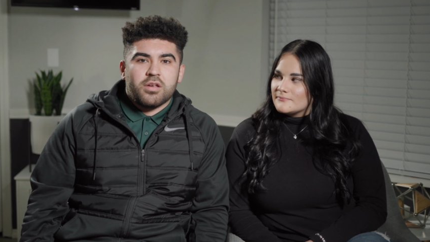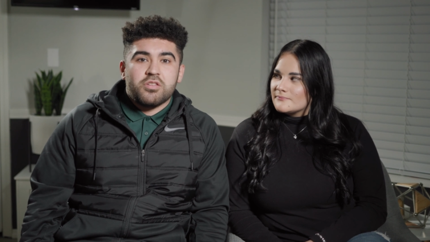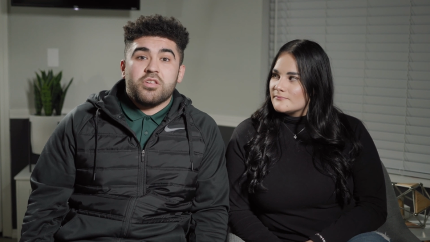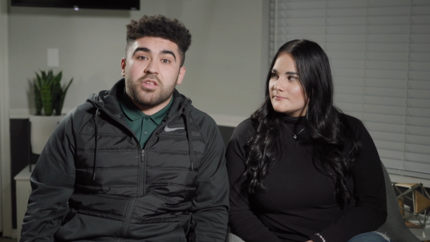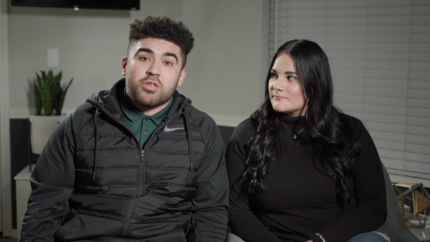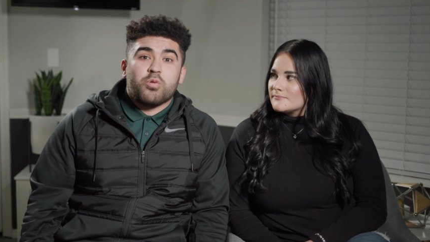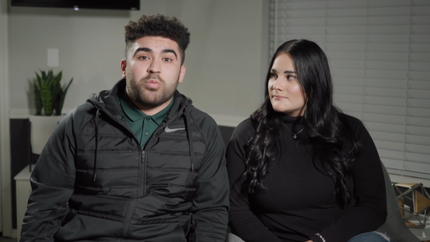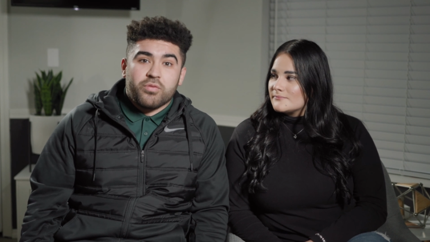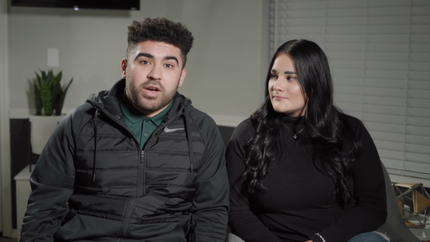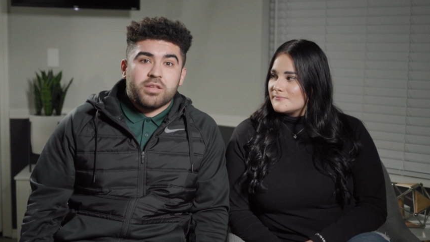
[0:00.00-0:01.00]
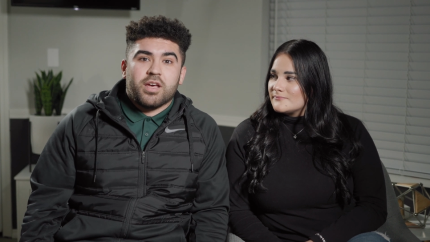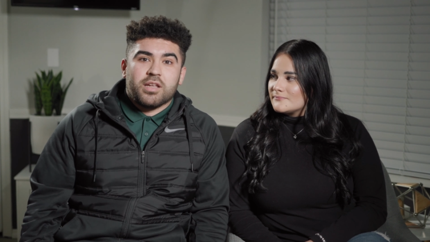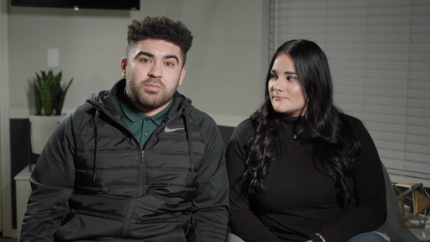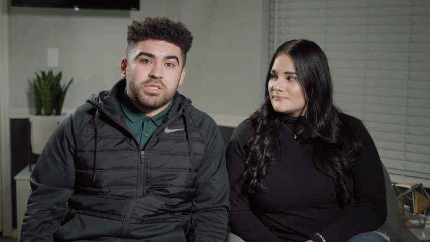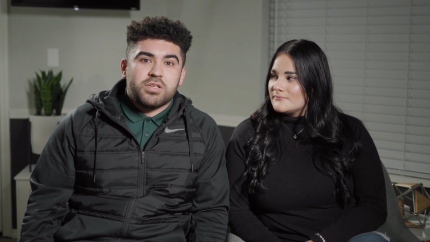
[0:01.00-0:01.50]
Speaker 1: Jesus will provide
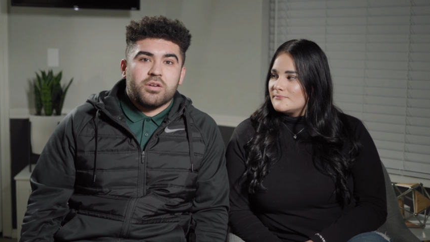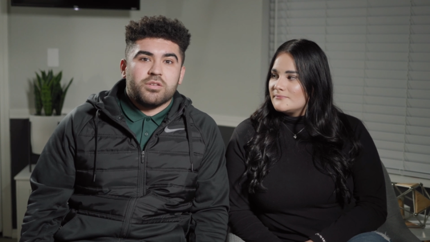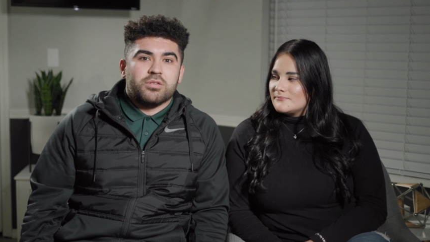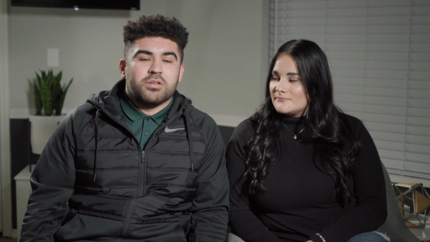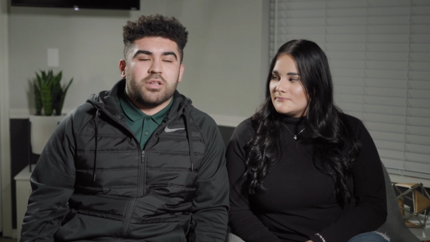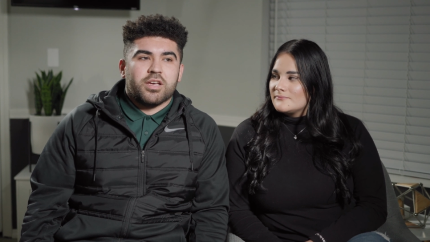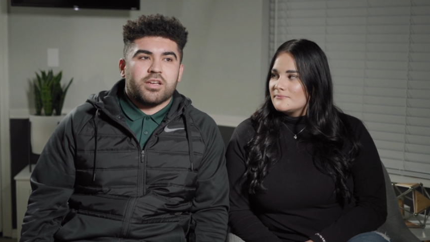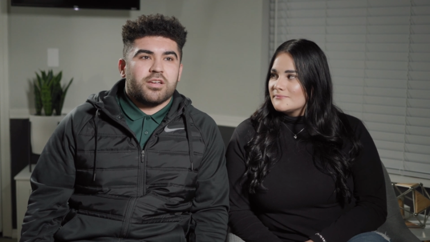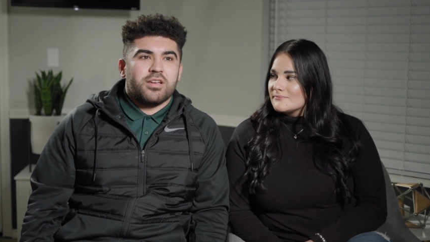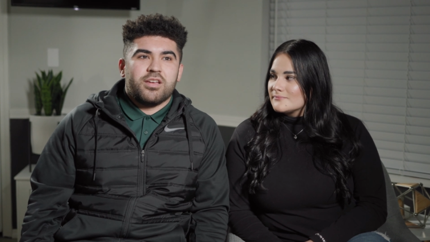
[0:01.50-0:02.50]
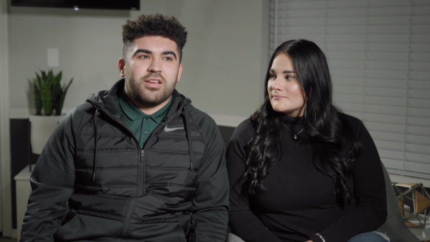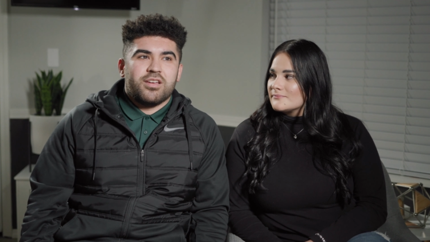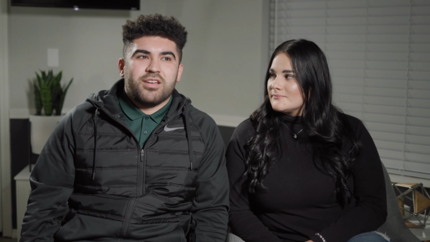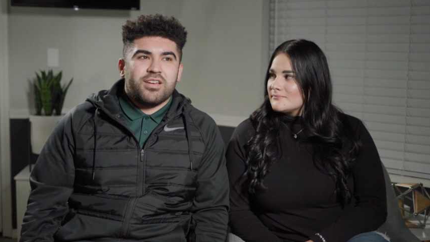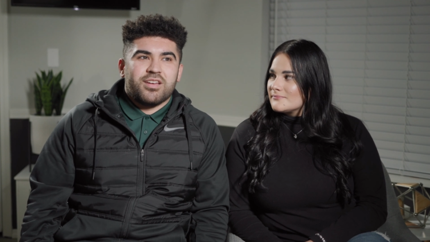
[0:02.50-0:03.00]
that. Let me tell you, like,
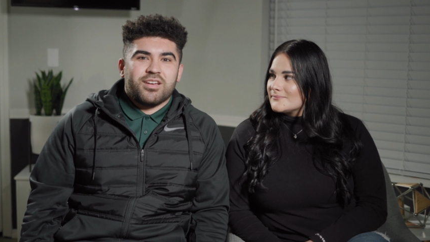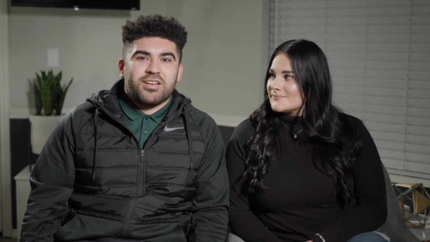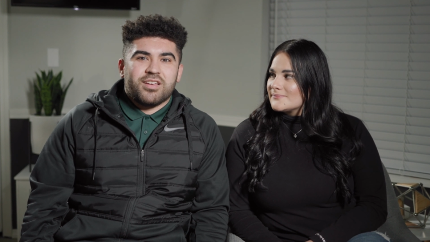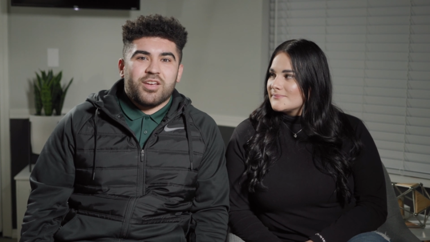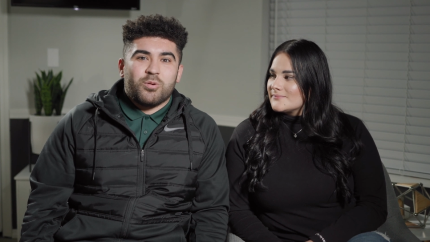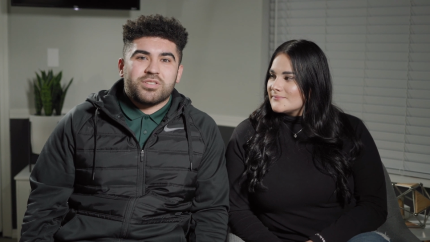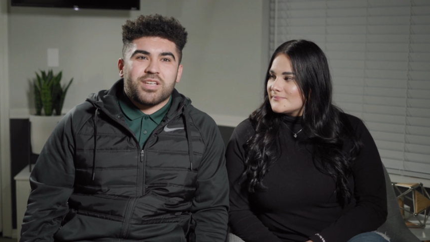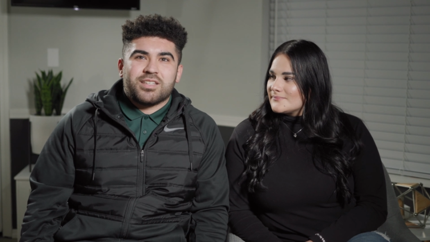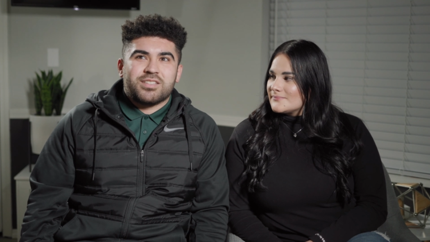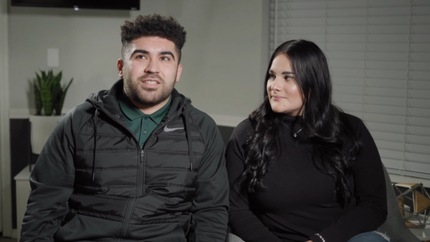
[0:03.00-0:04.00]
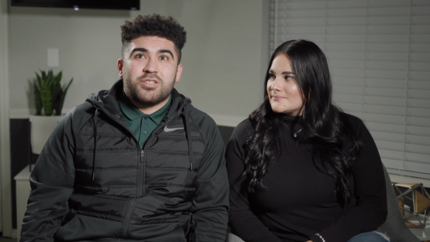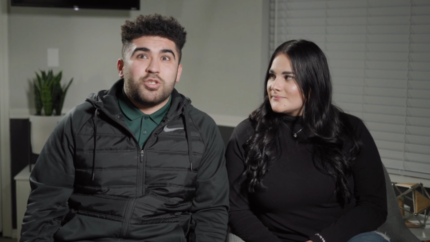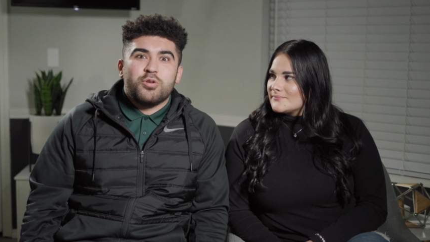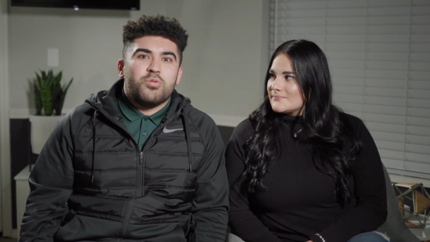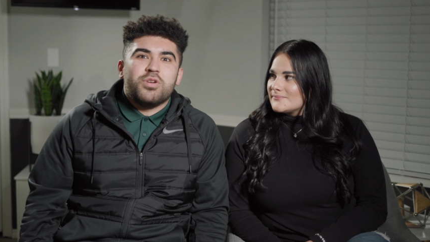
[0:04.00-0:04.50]
it was like
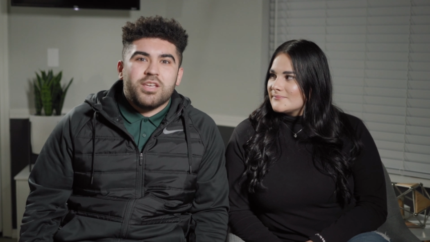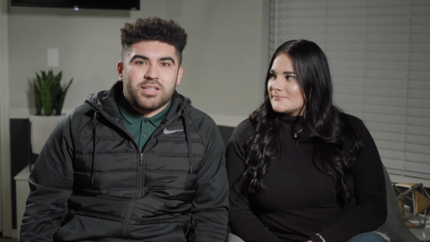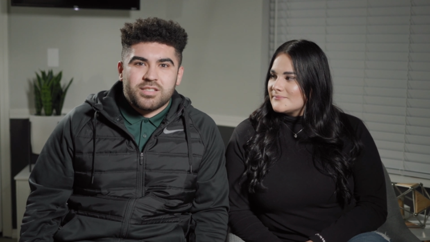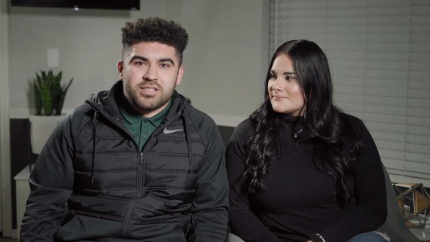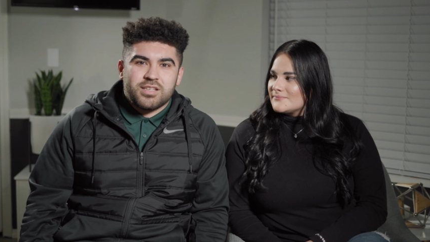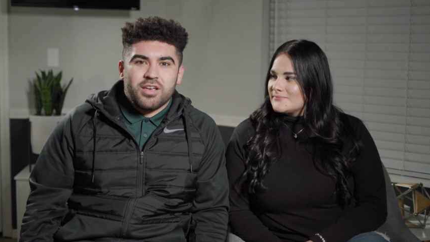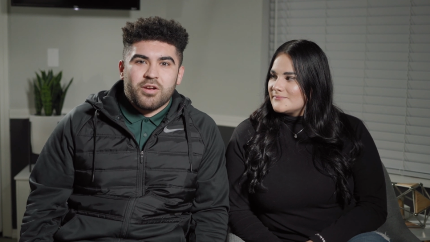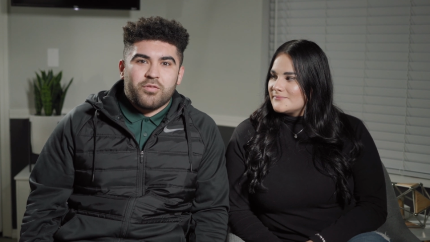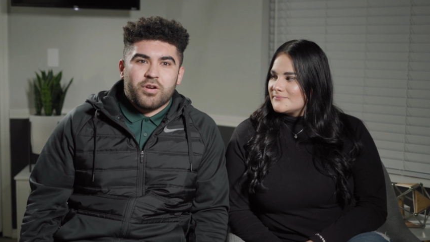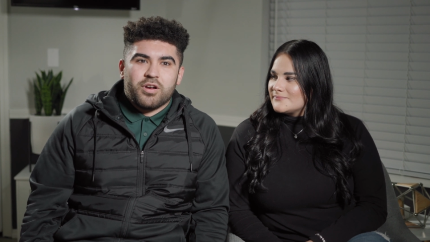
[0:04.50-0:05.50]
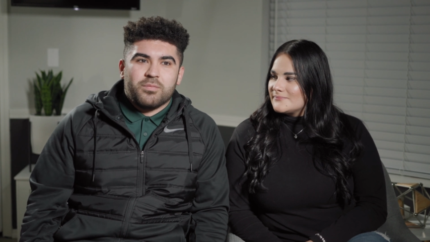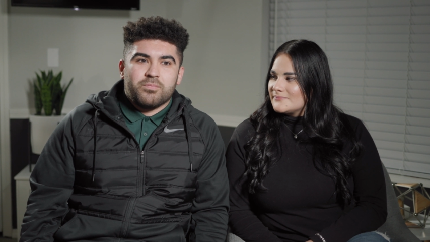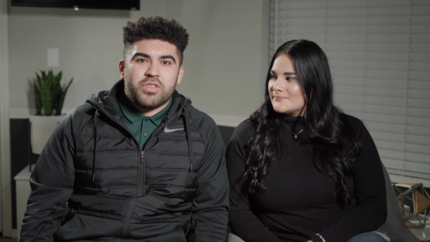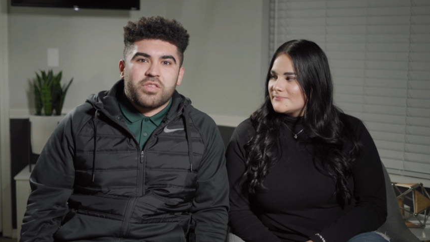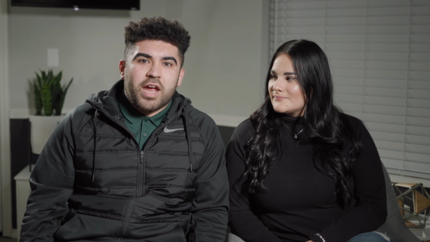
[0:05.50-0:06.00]
two weeks
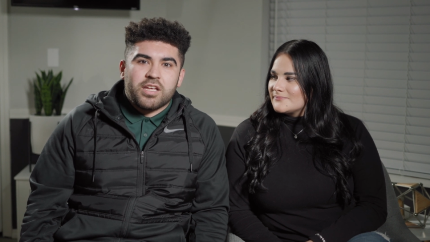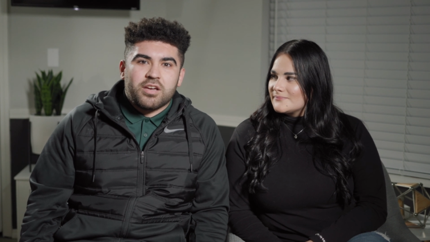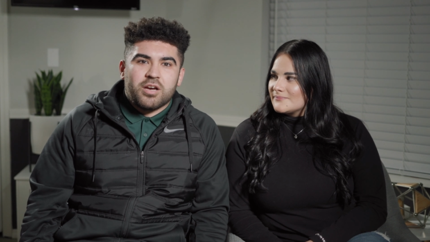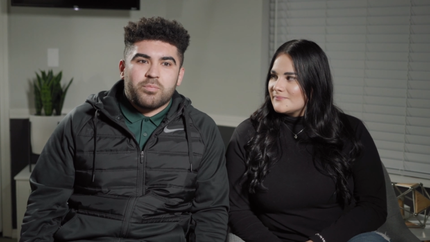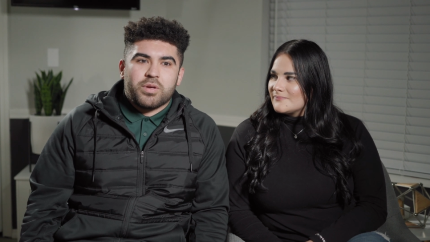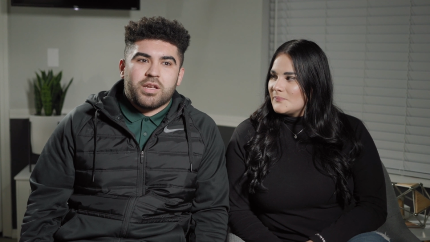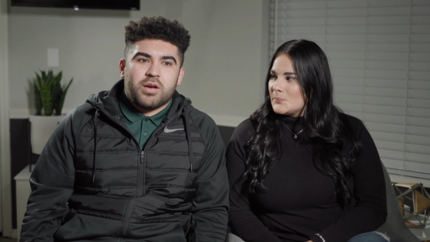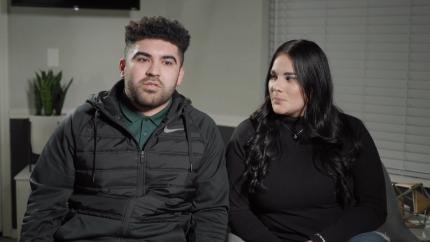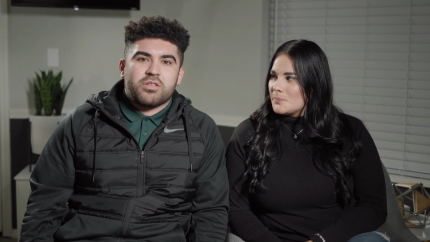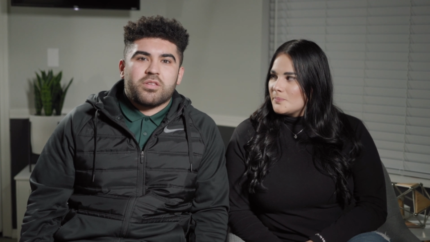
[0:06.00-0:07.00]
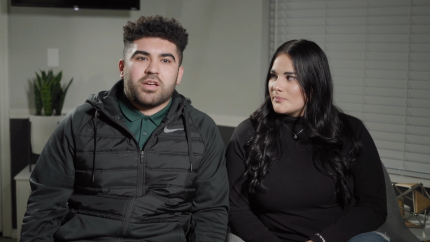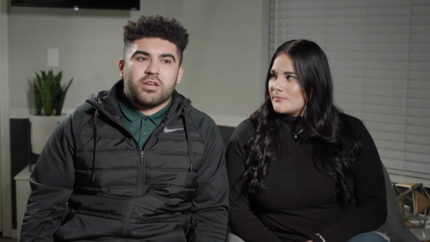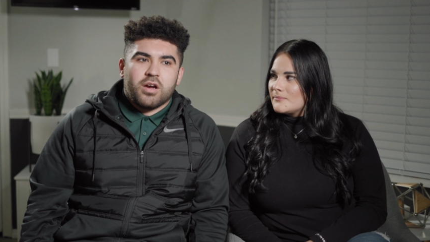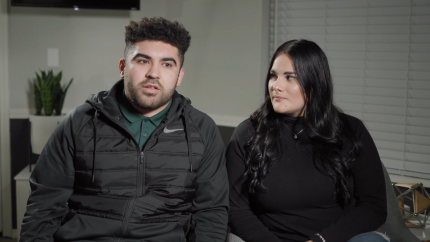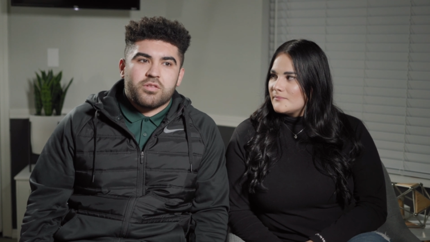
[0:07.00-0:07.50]
from signing up and I was just
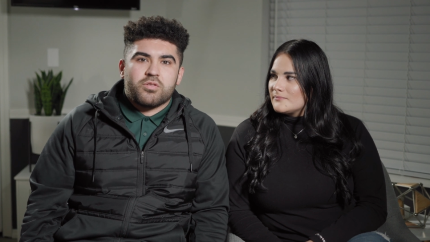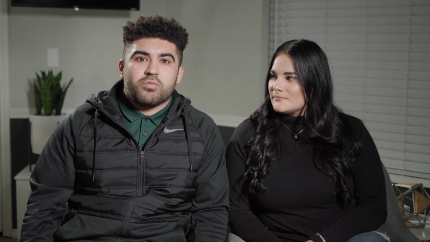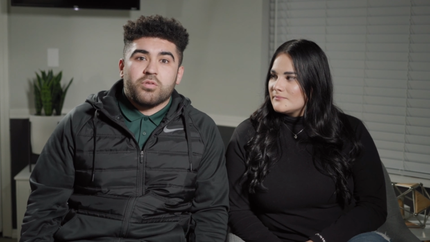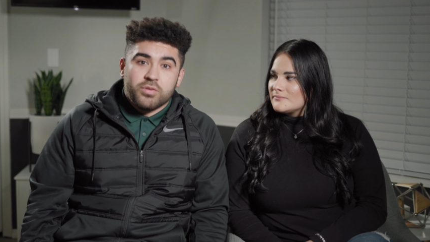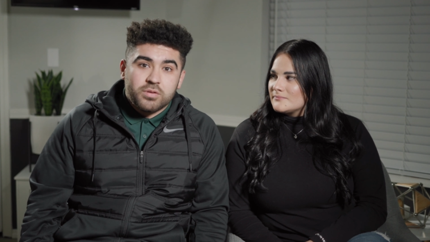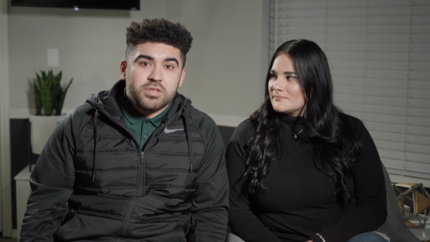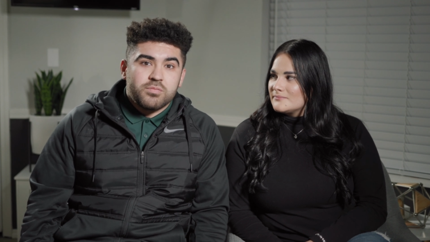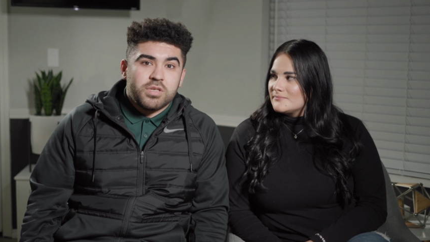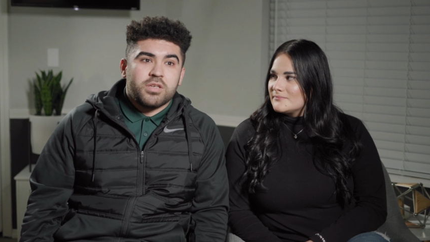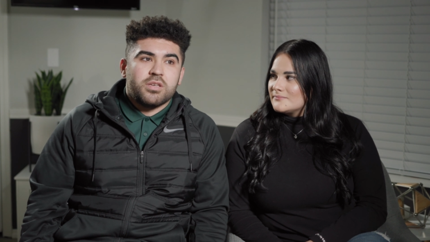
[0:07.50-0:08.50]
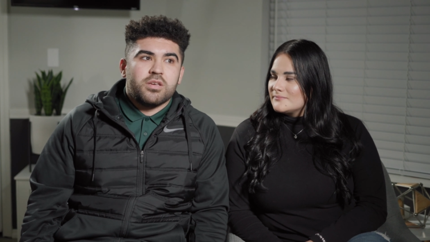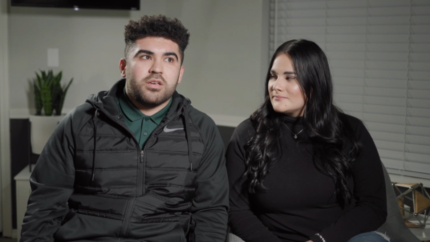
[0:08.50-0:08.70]
like, God just revealed to me